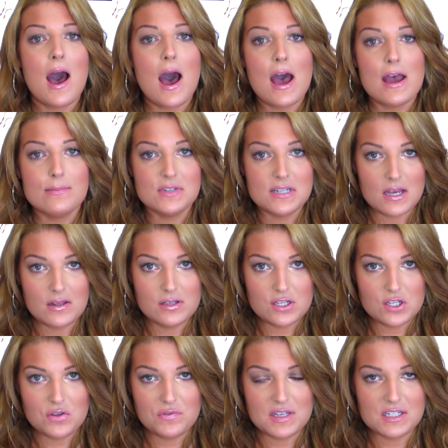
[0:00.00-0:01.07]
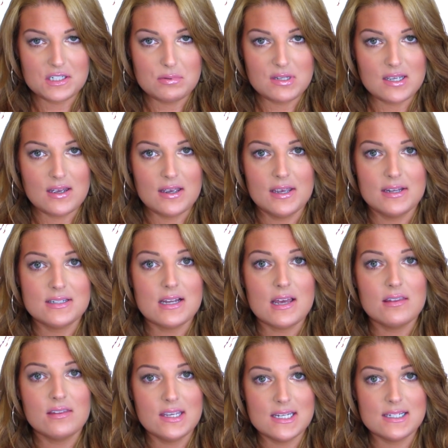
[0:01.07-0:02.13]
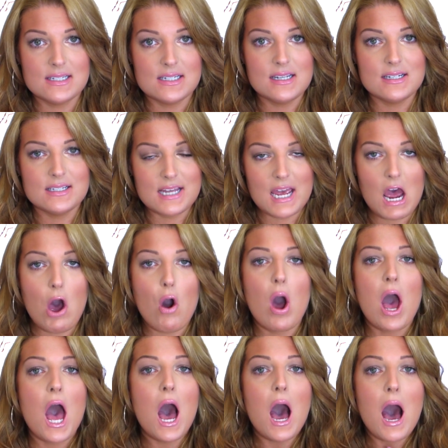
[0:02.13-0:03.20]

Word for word: I am telling you this because this is how